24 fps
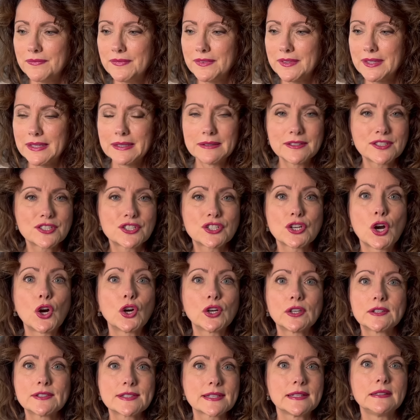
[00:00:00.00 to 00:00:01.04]
the
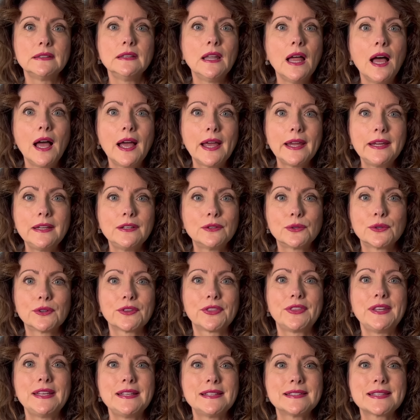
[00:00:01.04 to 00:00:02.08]
stars align or
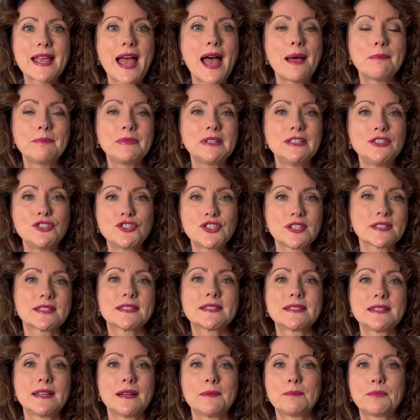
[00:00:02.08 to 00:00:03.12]
things happen
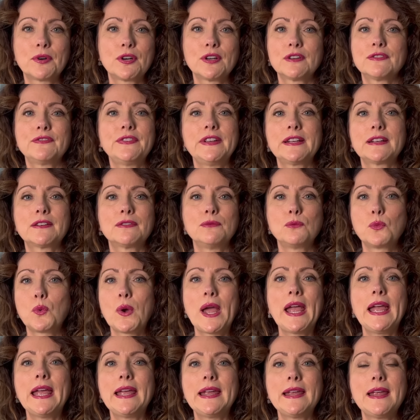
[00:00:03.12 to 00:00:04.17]
just in a perfect
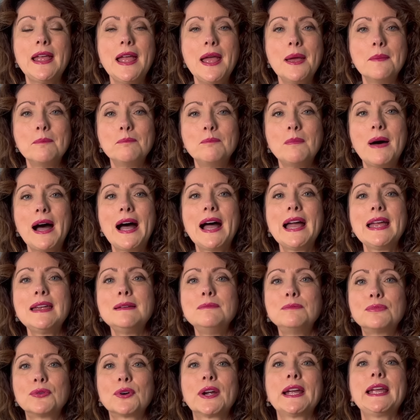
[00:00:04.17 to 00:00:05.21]
way. My
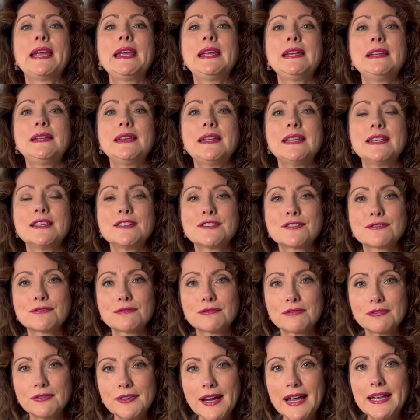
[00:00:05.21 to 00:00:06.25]
brain is
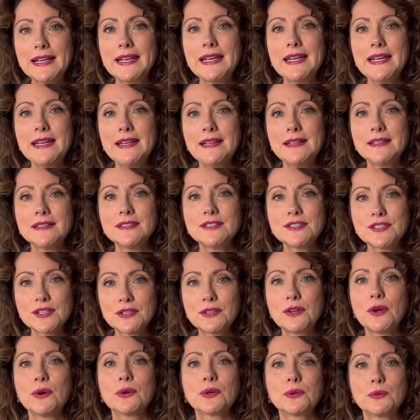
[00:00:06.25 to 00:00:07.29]
ready to
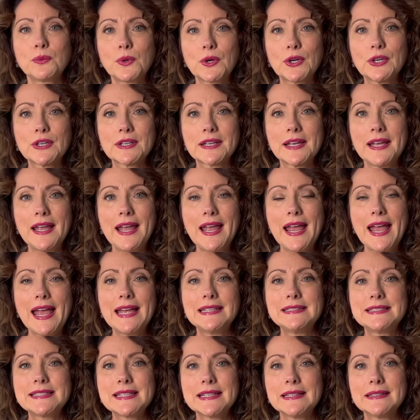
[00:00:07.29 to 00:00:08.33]
go to work
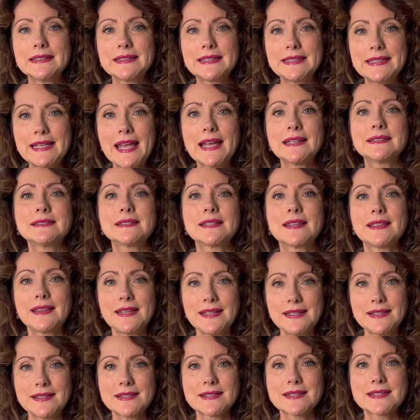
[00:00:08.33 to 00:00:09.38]
and to get
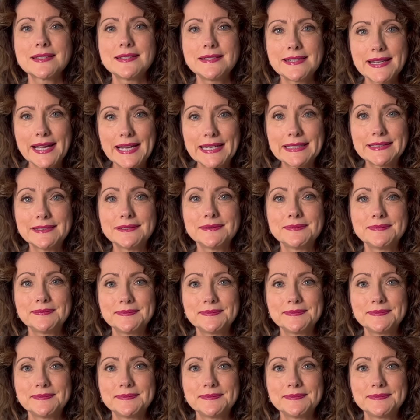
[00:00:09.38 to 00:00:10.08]
things done.